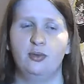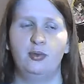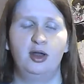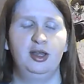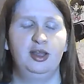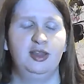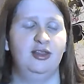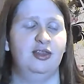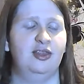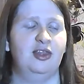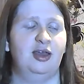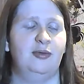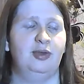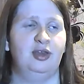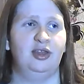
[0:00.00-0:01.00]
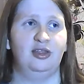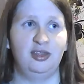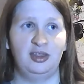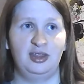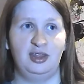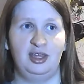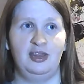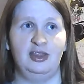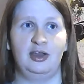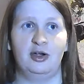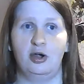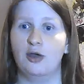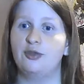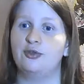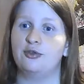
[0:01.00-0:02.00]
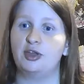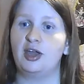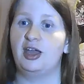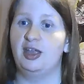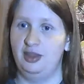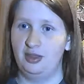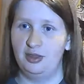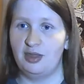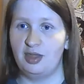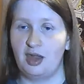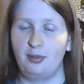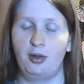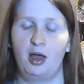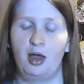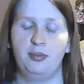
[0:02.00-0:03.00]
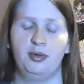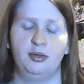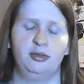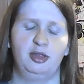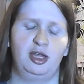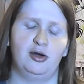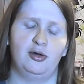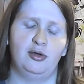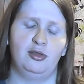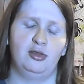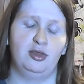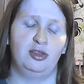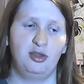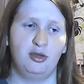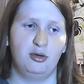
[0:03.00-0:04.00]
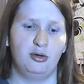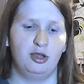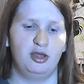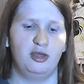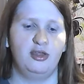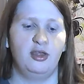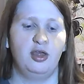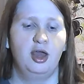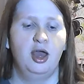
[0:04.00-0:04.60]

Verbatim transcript: ones that we see that are other Titans that pop up later in the series.